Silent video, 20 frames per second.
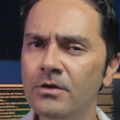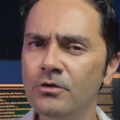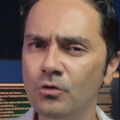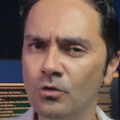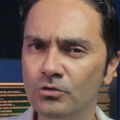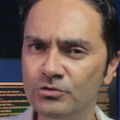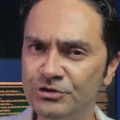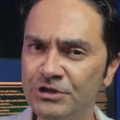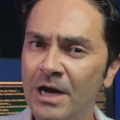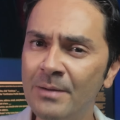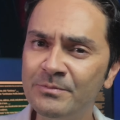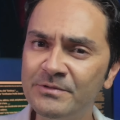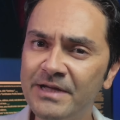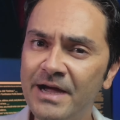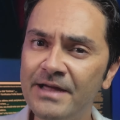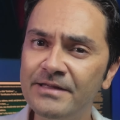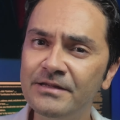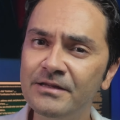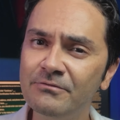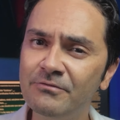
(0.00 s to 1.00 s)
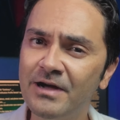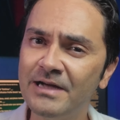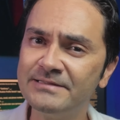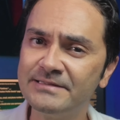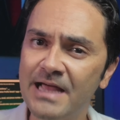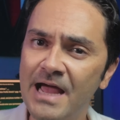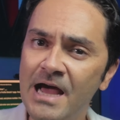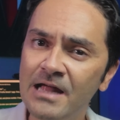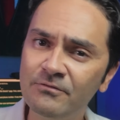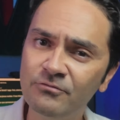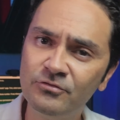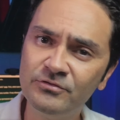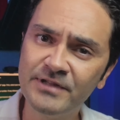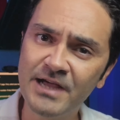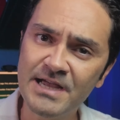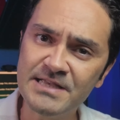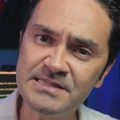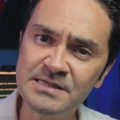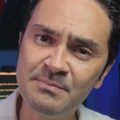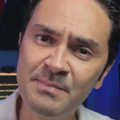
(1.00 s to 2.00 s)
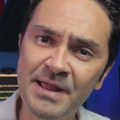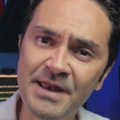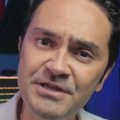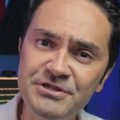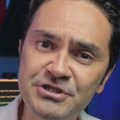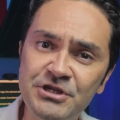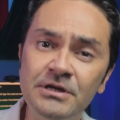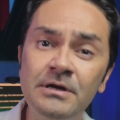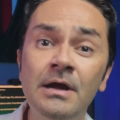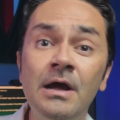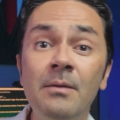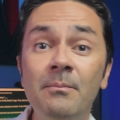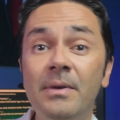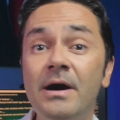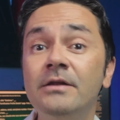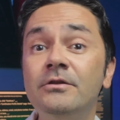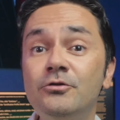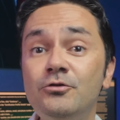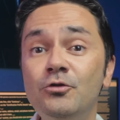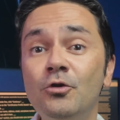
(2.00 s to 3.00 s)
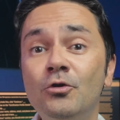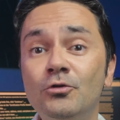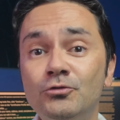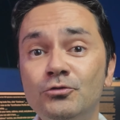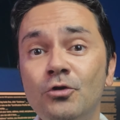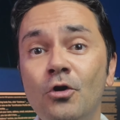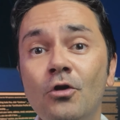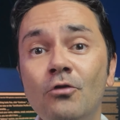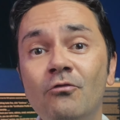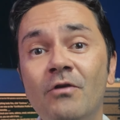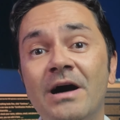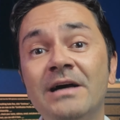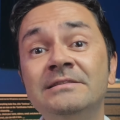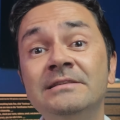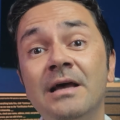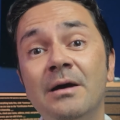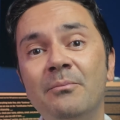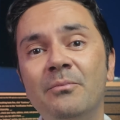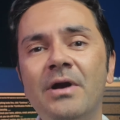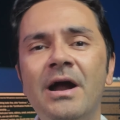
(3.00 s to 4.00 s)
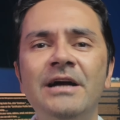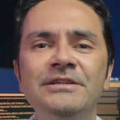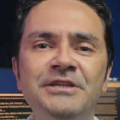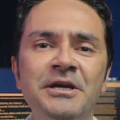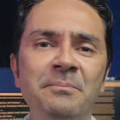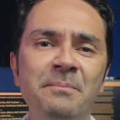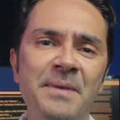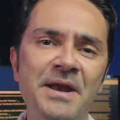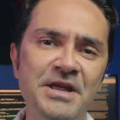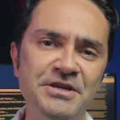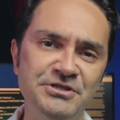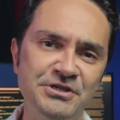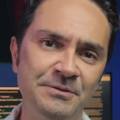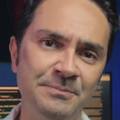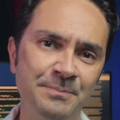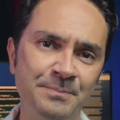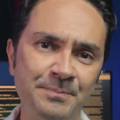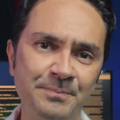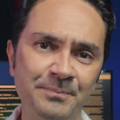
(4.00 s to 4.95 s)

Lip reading: Your job title was advertising manager, but your role was project manager.